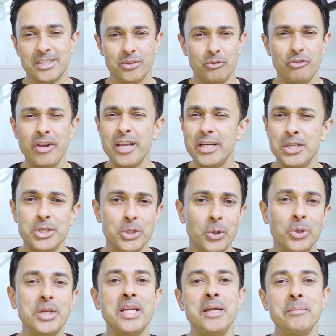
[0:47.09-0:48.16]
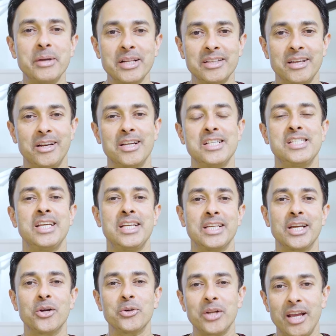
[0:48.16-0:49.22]
It's a very short email that I
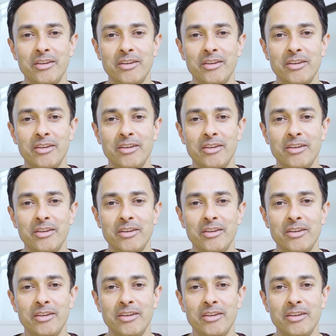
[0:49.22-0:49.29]
send out